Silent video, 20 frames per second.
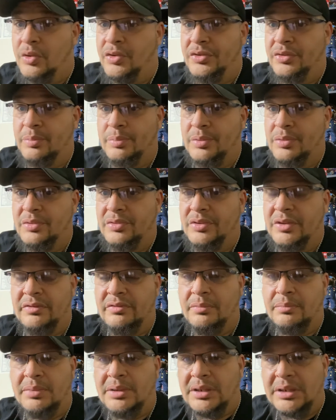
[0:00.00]
supposed to
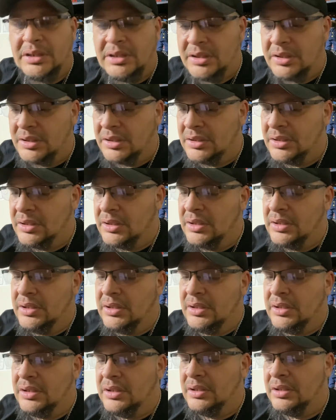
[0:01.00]
even be eating.
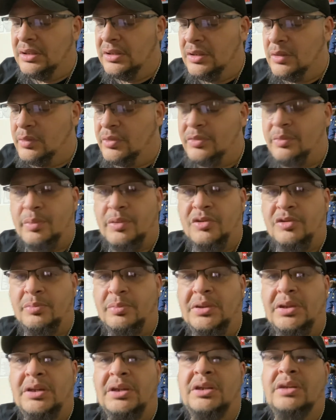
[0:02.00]
You know, we're supposed to
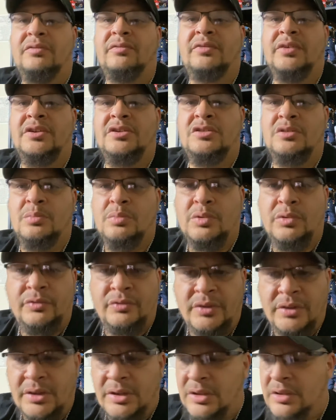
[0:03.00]
be eating vegetables
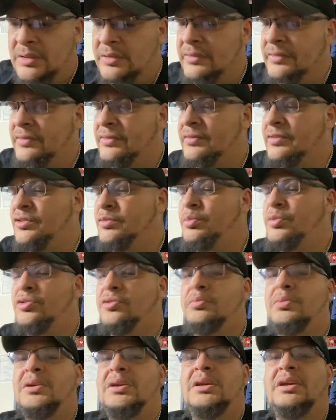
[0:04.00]
from the earth. We're
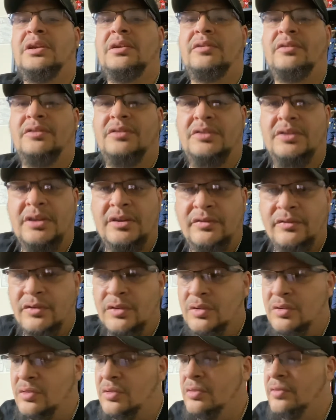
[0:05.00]
supposed to be eating
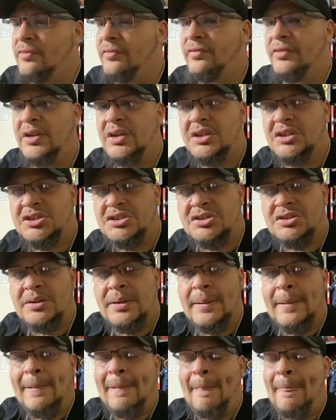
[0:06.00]
seafood, fish,
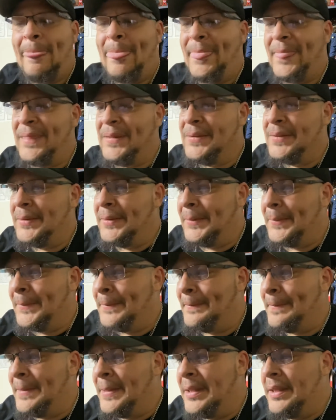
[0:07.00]
you
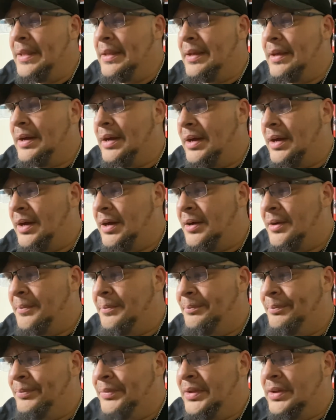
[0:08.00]
know.
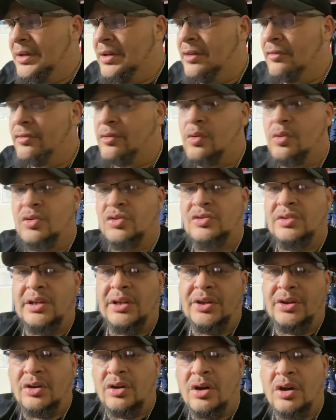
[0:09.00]
Um, of course,
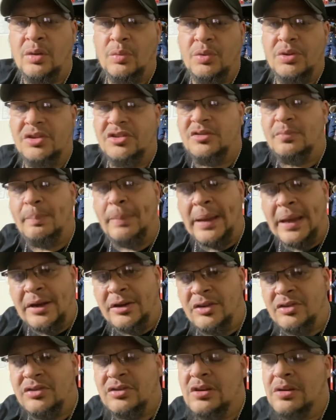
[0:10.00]
later on with the
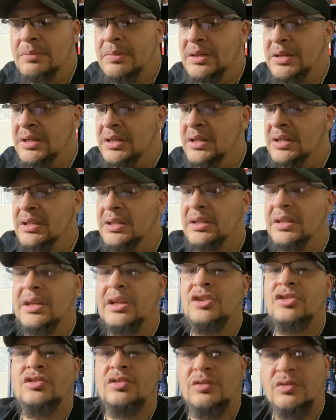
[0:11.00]
Spaniards coming in and
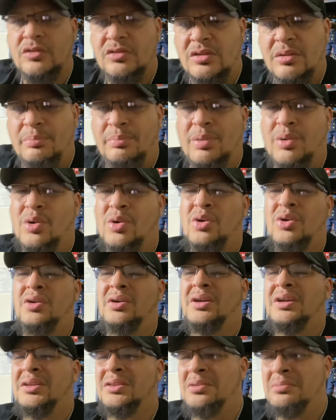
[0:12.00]
they introduced the
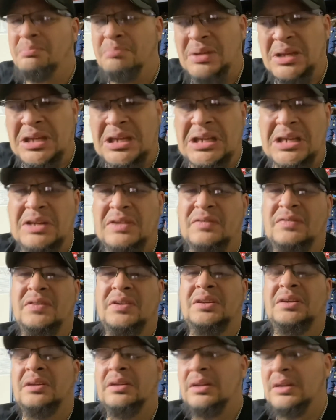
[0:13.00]
pork and the beef and